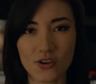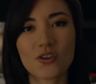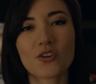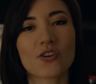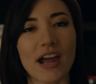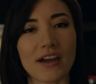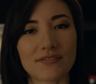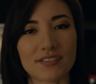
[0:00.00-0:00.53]

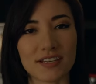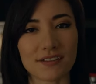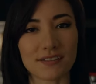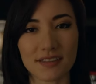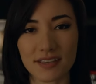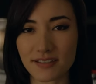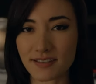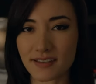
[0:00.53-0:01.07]
Crafty,
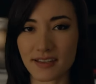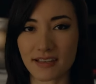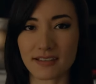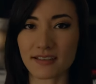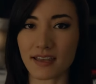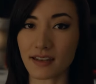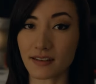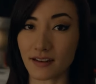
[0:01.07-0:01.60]
this
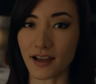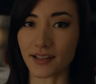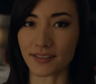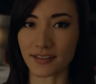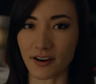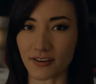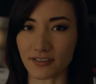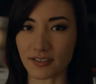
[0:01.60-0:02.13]
is not
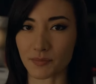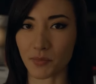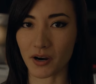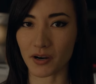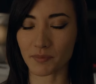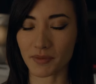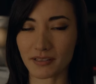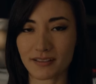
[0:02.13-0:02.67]
the art
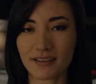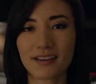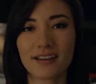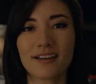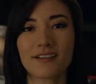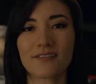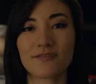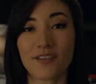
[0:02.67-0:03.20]
department.
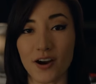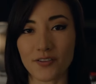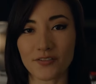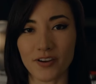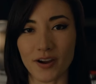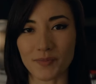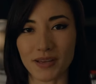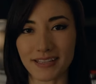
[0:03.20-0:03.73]
Far
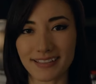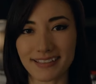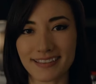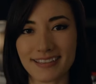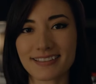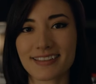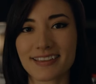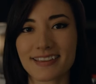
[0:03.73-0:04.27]
from it,
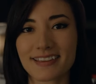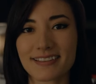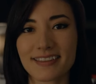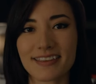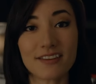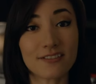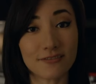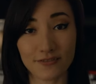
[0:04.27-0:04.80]
this is
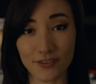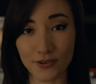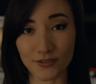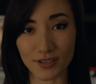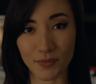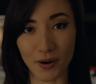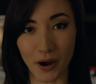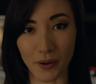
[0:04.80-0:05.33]
the food
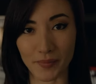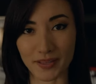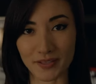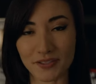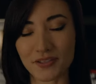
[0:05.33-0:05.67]
department.